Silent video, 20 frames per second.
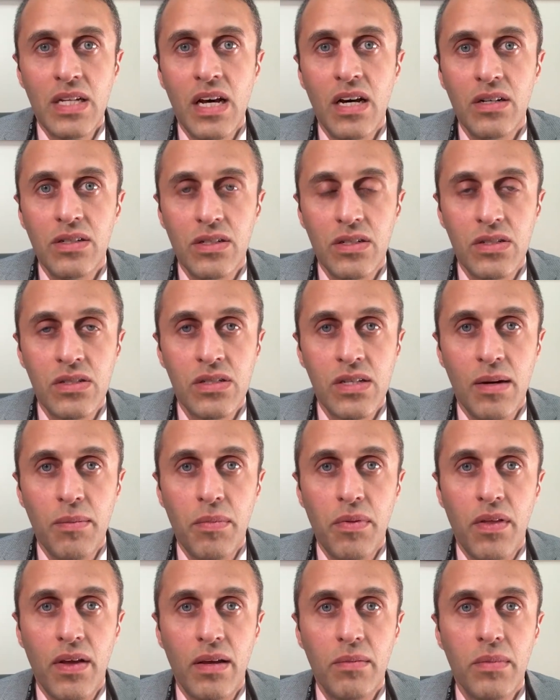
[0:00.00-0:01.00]
tell you
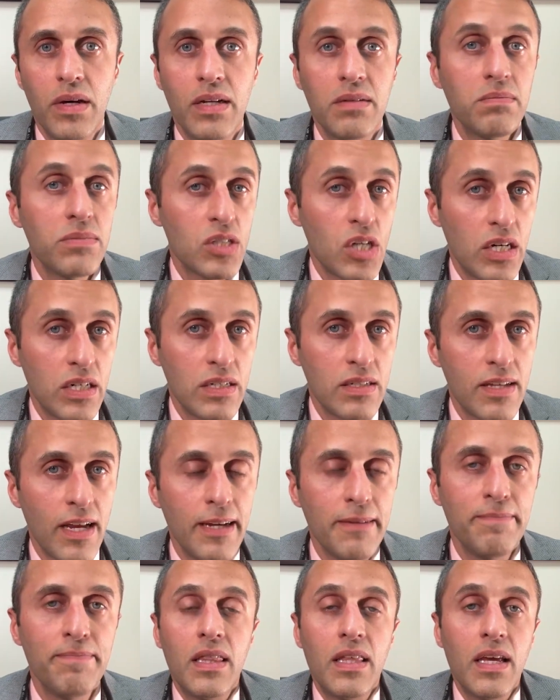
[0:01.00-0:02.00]
something, but it's hard to say.
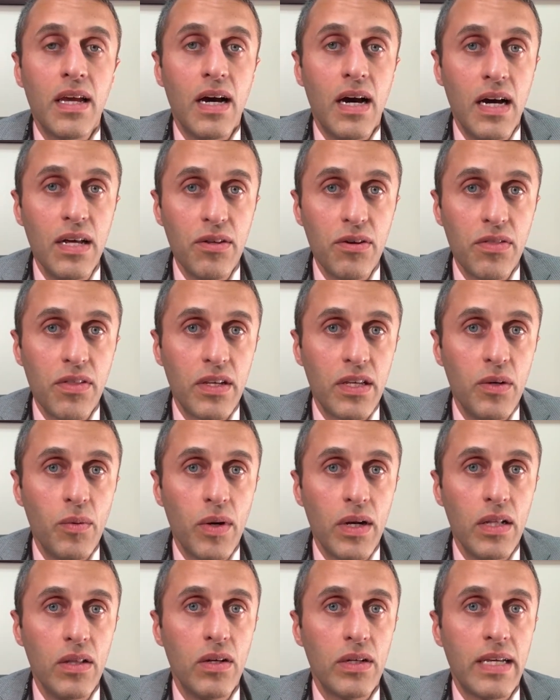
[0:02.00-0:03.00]
The other thing you
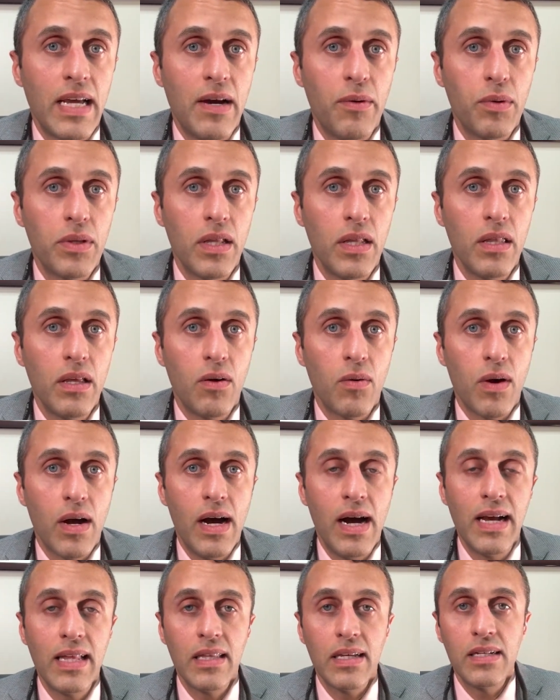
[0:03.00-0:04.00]
want to look at with the lower
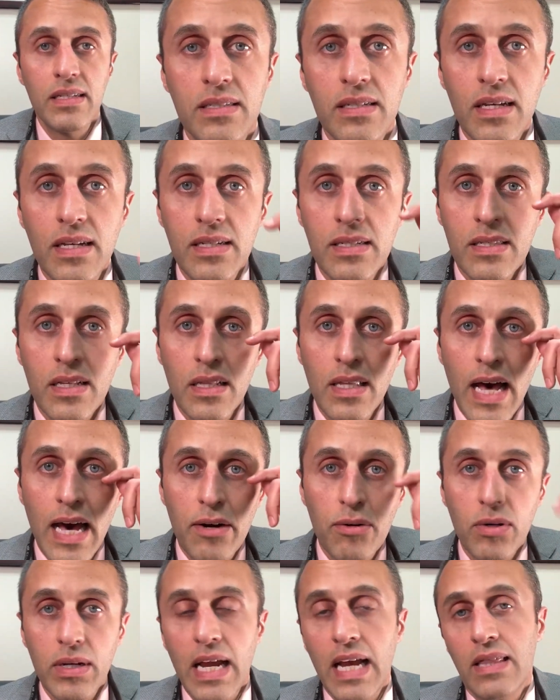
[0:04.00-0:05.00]
eyelids is the
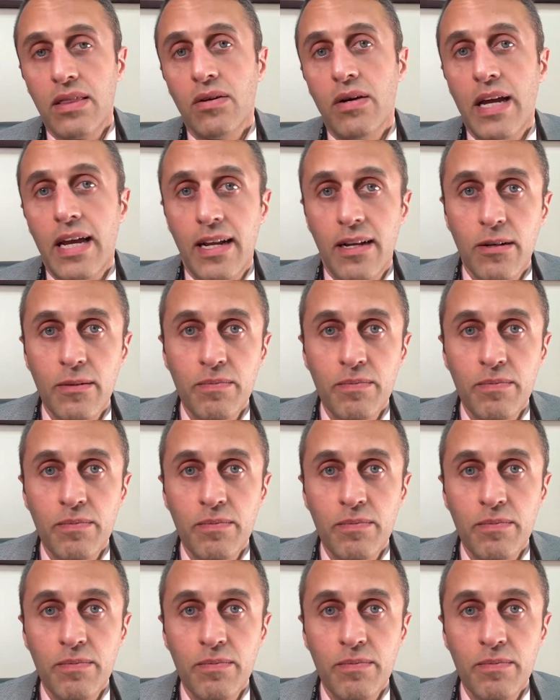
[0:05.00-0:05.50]
lateral canthal angle.